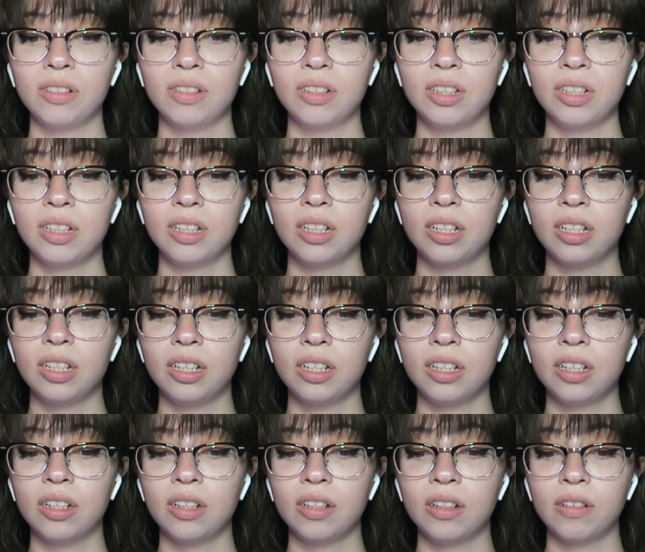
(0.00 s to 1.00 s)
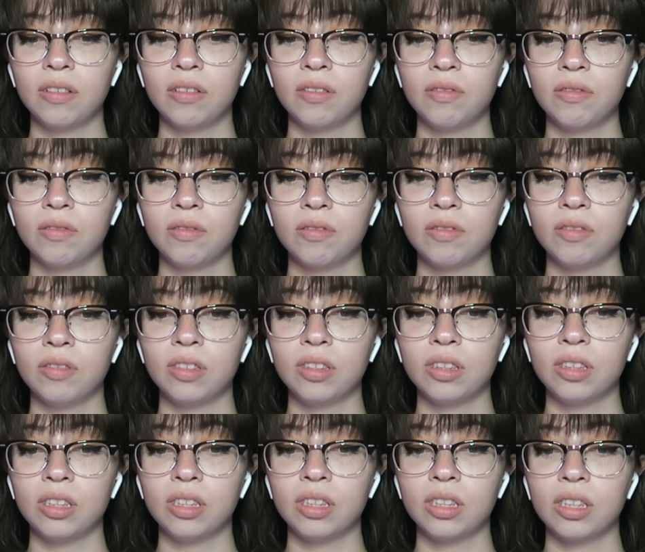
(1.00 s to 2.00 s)

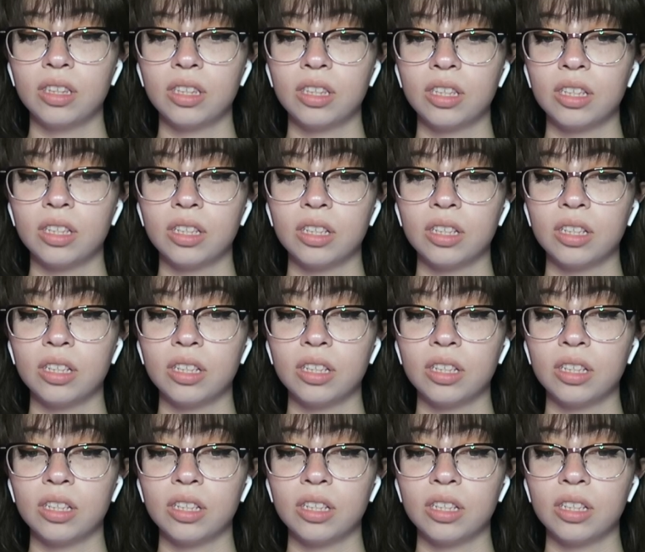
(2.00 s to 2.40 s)
(not speaking)